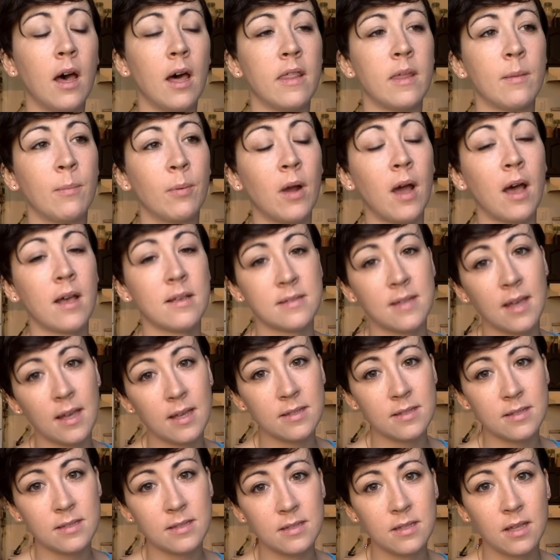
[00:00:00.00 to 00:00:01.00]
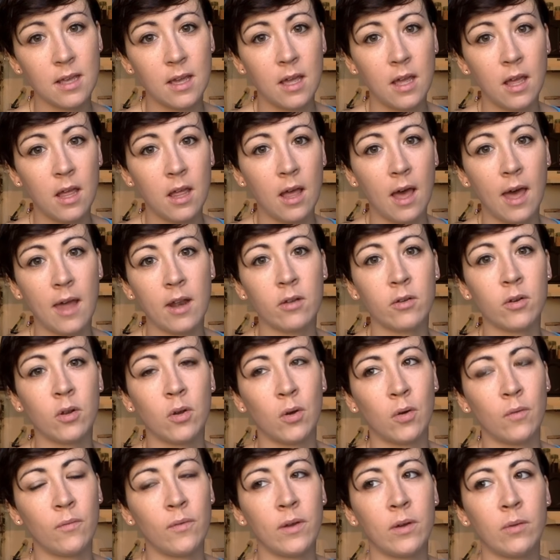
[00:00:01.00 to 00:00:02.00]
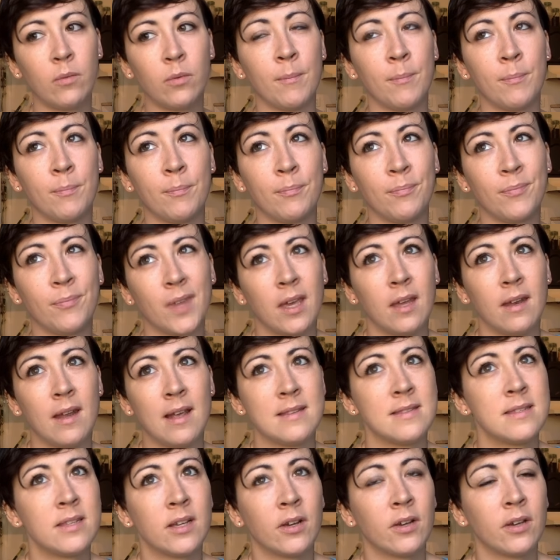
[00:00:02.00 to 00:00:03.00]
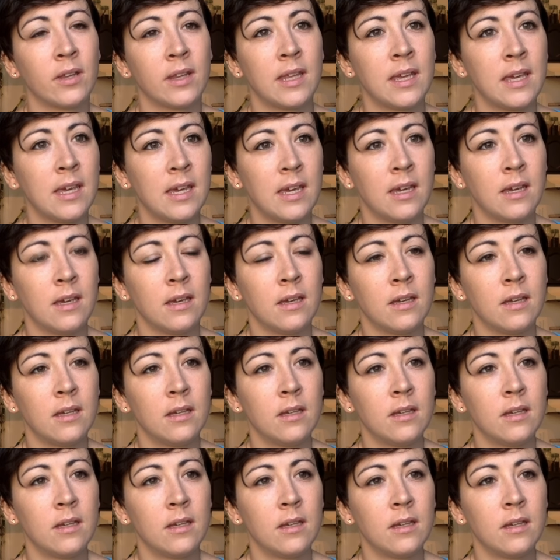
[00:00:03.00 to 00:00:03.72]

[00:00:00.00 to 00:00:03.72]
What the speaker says: the process. I don't know if it would necessarily